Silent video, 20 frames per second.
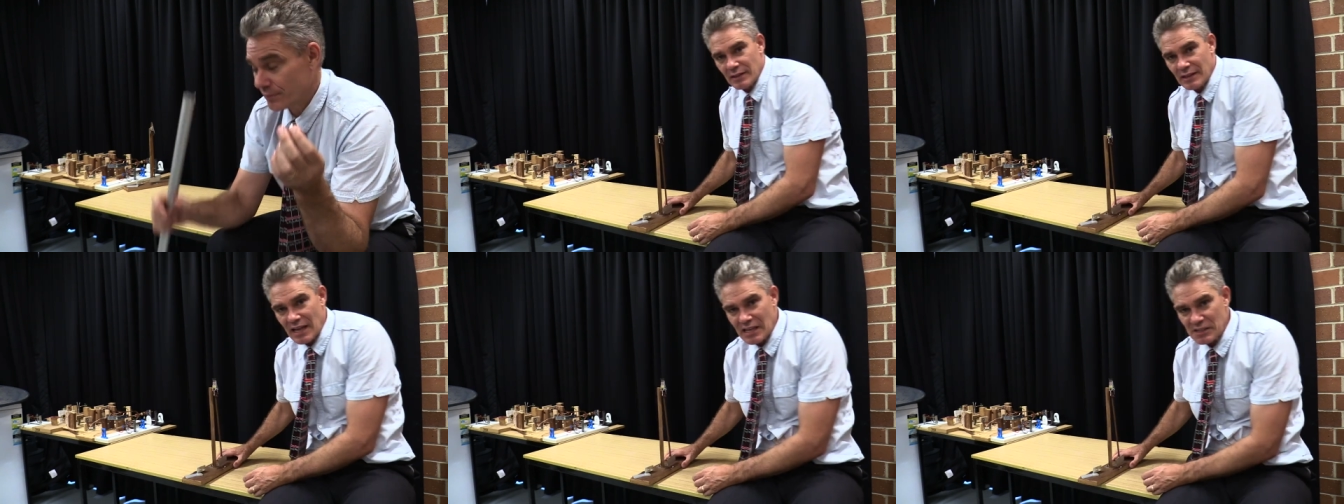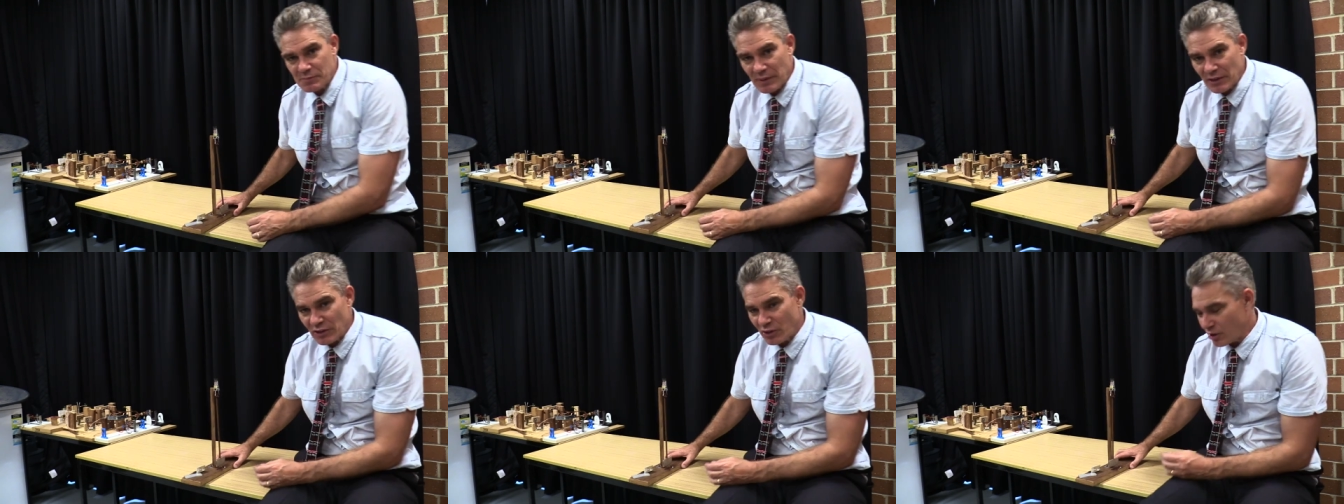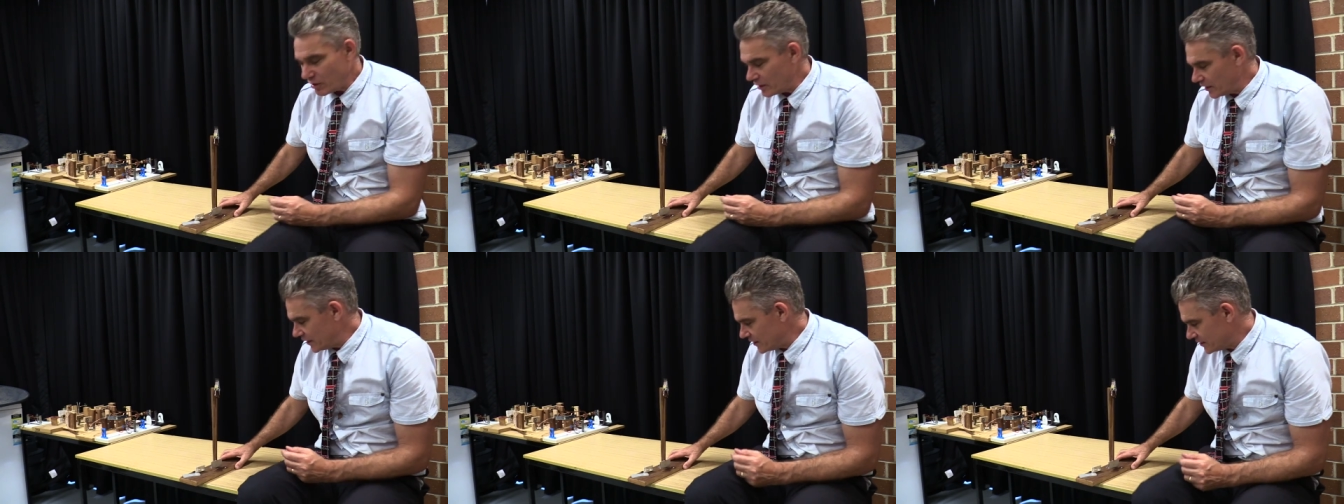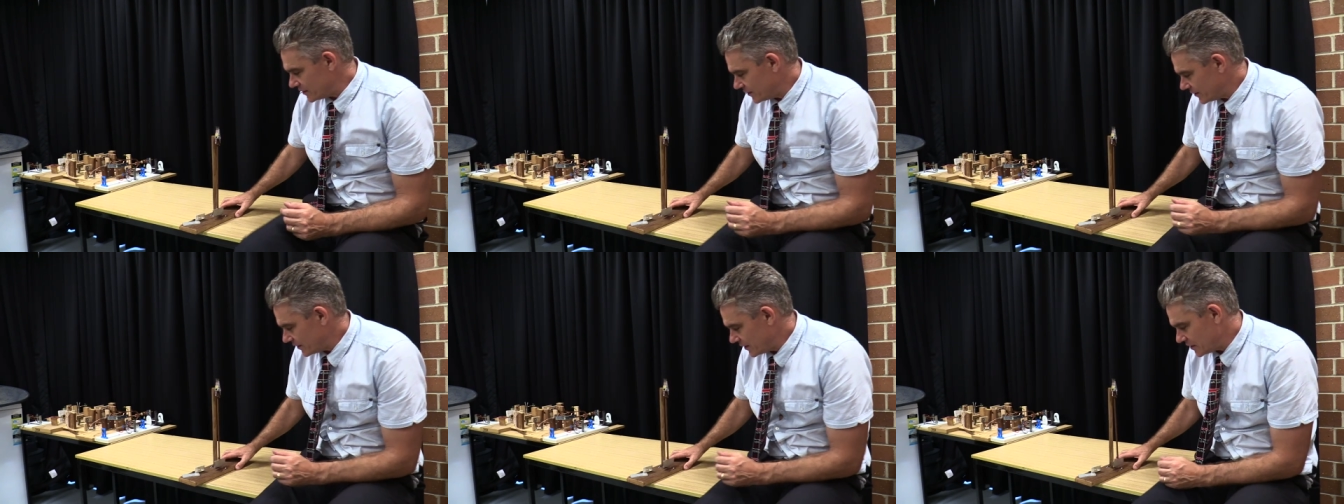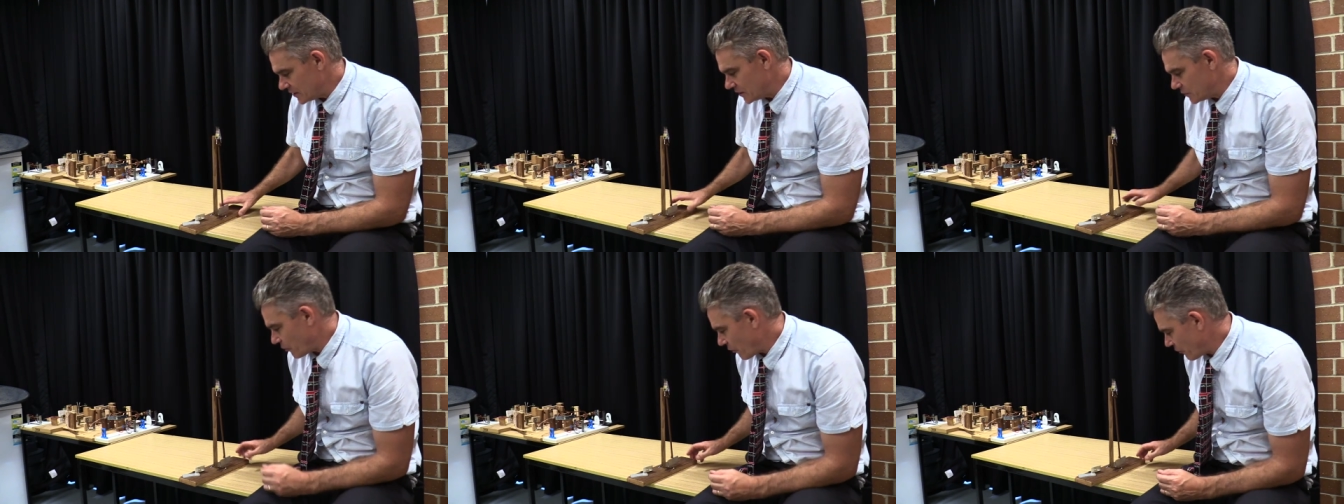Last but not least,
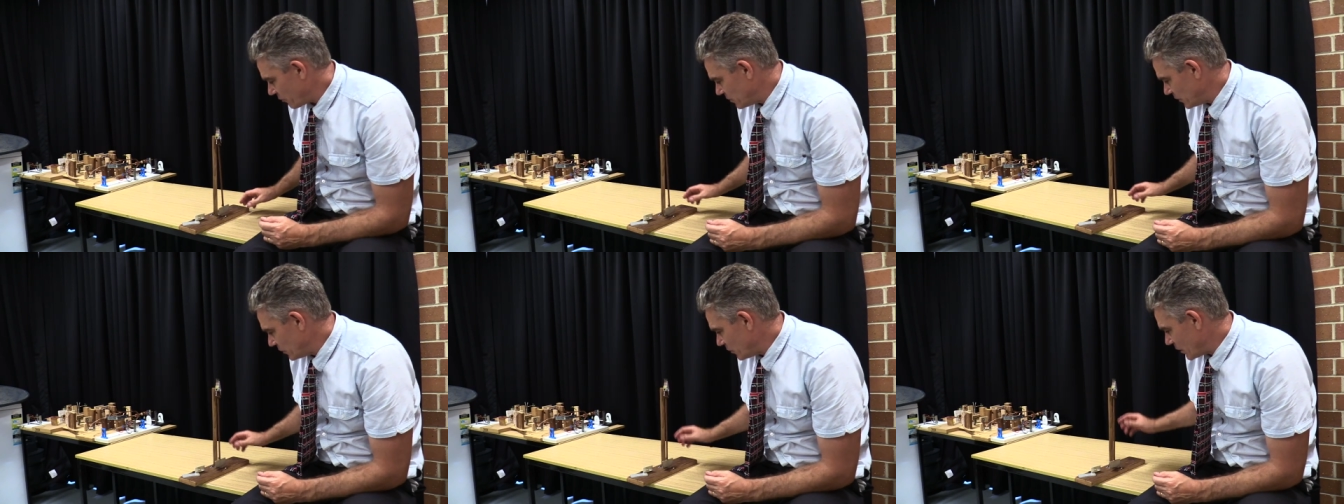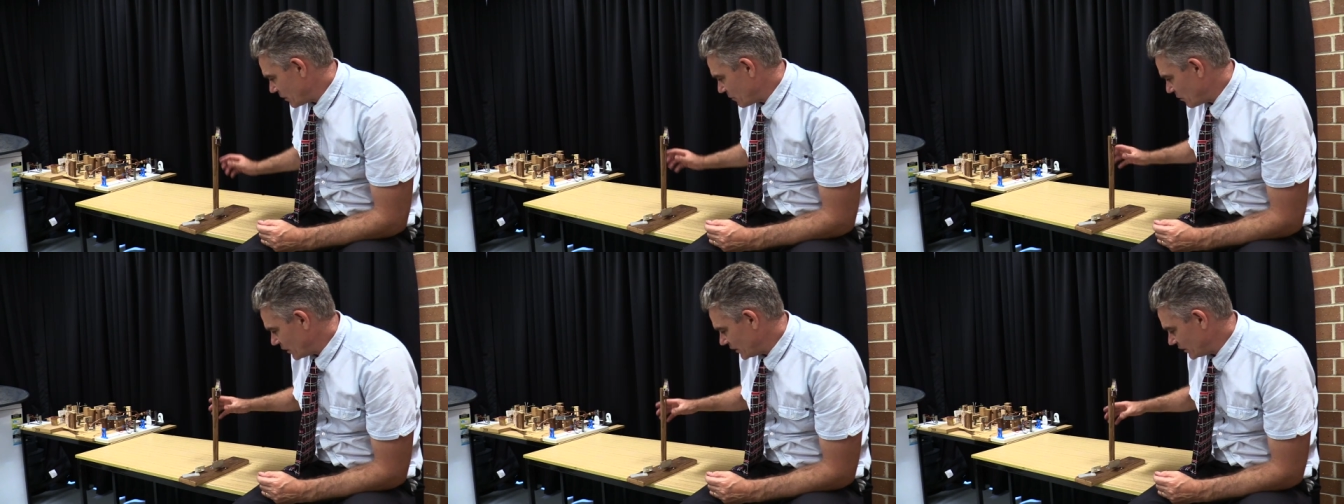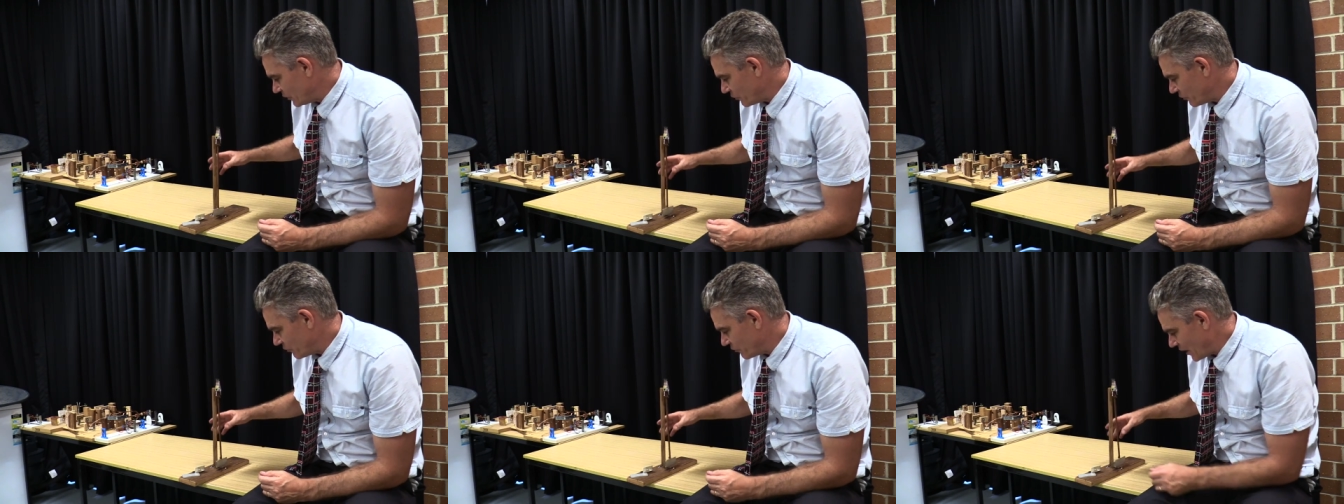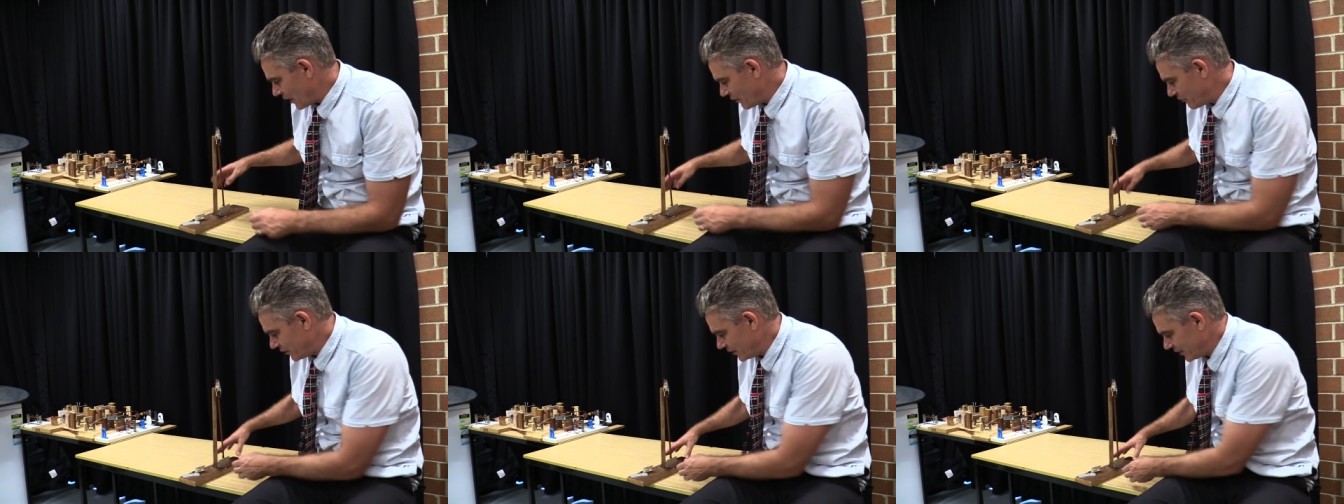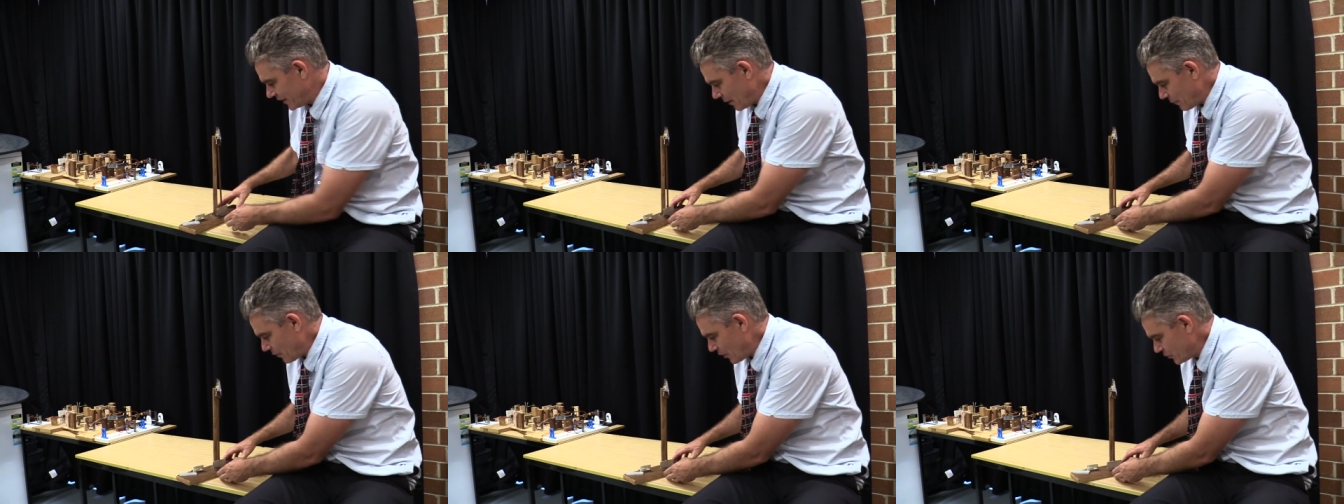this is probably one of my little
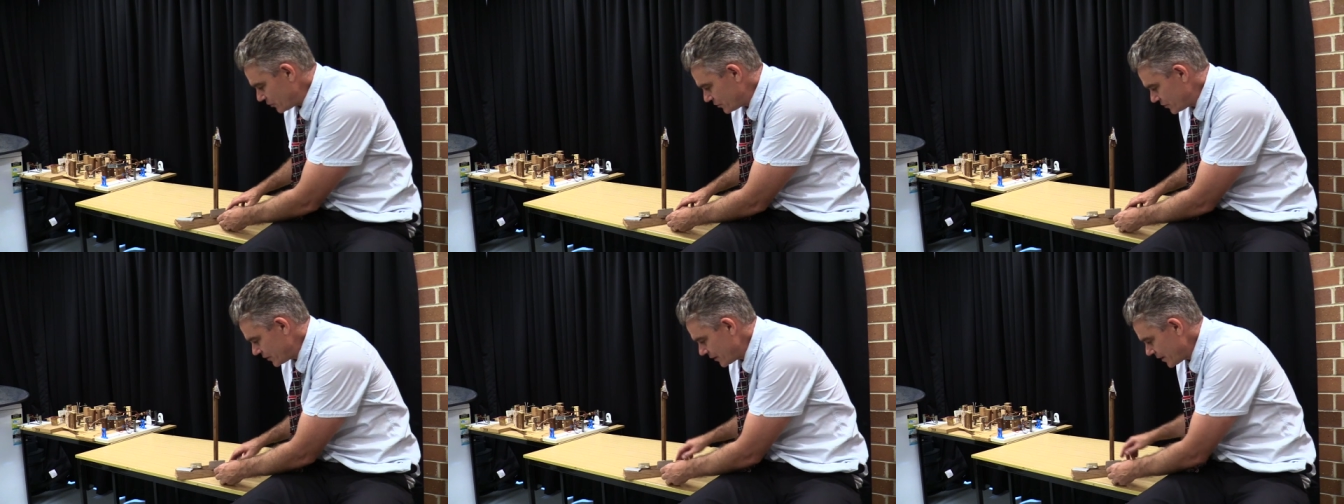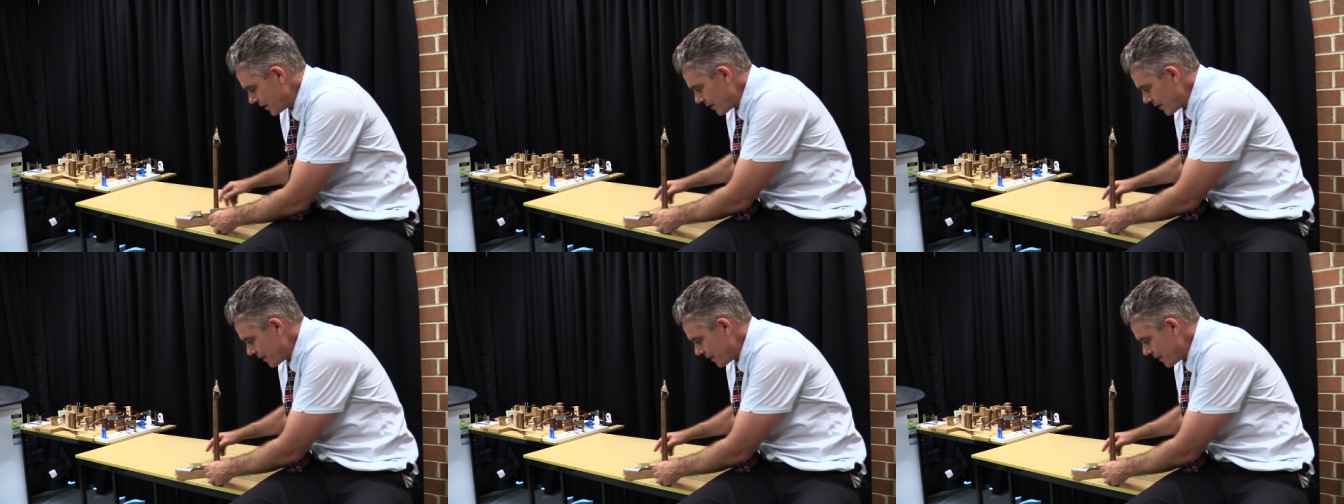favourite demos.